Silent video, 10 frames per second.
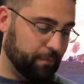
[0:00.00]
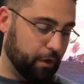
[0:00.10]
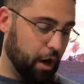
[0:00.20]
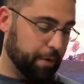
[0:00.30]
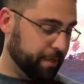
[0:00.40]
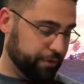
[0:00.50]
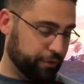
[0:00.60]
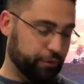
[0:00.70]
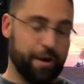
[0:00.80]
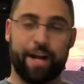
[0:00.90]
garbage
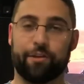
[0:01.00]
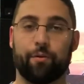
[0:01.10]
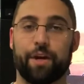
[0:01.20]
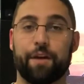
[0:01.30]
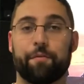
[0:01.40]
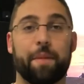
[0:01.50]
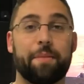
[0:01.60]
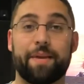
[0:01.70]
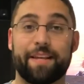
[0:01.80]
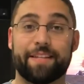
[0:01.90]
or trash or whatever may
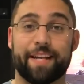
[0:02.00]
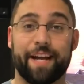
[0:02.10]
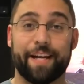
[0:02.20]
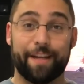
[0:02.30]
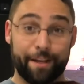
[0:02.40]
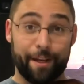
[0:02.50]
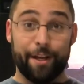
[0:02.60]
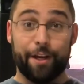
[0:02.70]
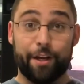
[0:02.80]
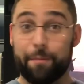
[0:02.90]
be inside
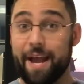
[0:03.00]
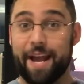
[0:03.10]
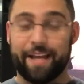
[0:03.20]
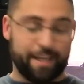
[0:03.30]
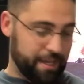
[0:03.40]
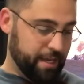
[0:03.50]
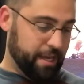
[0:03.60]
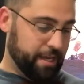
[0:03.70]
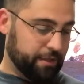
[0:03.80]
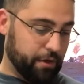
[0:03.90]
your bag.
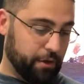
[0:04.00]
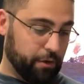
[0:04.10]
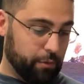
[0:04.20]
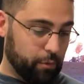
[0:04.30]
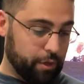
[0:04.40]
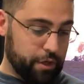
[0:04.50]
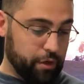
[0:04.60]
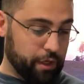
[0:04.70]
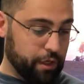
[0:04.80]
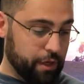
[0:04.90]
So what
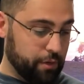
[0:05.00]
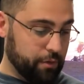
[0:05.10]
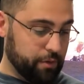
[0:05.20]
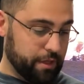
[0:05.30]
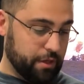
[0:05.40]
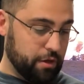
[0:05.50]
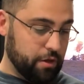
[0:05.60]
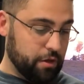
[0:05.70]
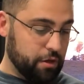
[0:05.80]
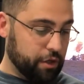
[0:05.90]
you could do,
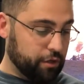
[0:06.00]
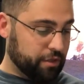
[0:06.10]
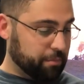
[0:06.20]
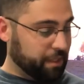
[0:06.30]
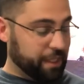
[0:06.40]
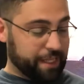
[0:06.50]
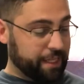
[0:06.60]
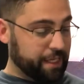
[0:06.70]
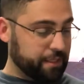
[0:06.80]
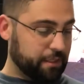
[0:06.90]
you could do something like
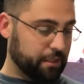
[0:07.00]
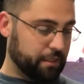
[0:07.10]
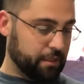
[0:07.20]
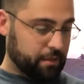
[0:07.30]
this.